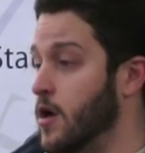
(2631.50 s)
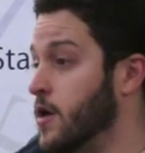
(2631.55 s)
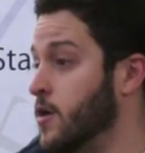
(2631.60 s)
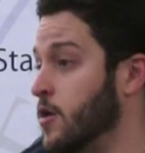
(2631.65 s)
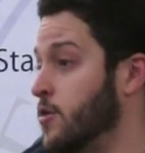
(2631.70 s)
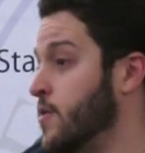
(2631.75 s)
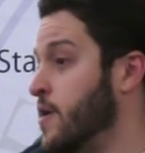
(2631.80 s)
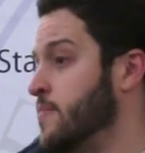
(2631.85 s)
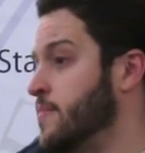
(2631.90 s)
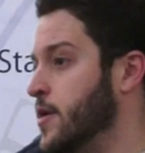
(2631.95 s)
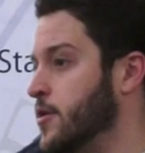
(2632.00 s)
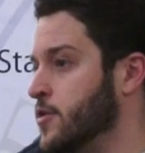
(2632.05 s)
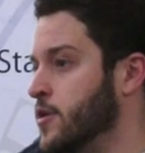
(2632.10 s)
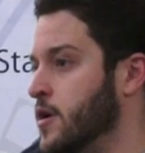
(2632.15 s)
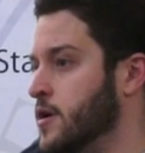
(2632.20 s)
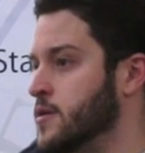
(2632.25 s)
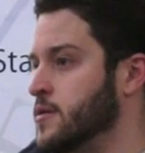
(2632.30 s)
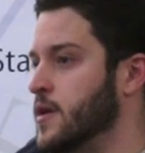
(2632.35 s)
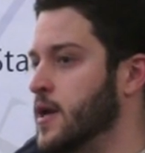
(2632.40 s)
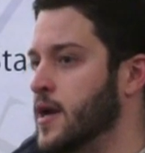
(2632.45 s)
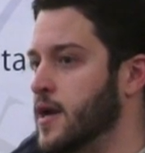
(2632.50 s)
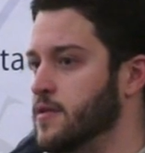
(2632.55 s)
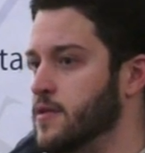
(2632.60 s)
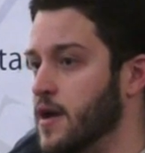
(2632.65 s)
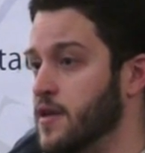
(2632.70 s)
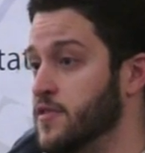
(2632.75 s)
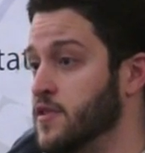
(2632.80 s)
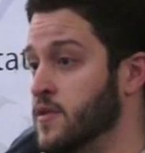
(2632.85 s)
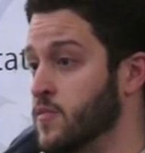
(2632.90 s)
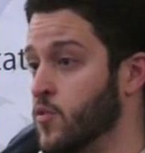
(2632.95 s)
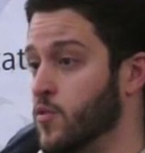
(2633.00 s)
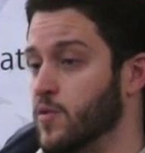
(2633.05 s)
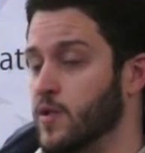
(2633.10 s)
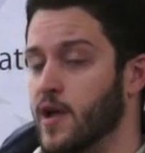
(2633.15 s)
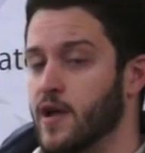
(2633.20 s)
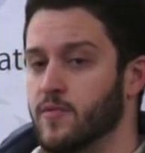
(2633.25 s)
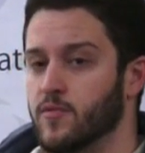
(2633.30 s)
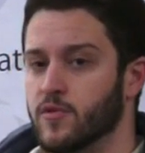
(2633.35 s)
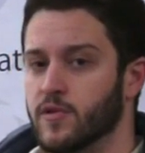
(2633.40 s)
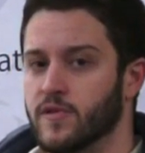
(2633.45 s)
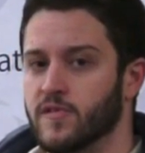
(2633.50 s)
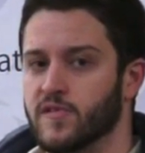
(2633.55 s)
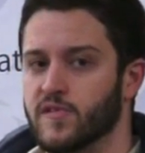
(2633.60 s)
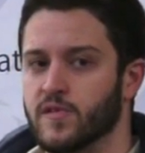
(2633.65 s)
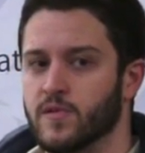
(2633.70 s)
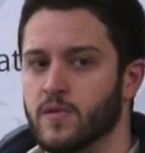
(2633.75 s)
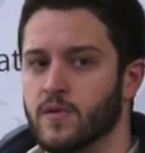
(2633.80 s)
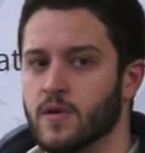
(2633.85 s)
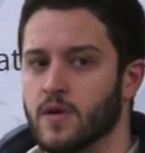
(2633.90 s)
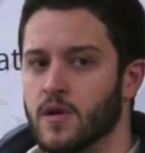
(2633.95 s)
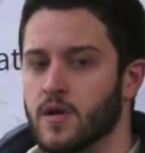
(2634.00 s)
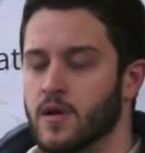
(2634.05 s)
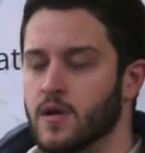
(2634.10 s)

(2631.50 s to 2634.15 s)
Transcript: an all-around better gun, and I, I, think a more reliable gun, too.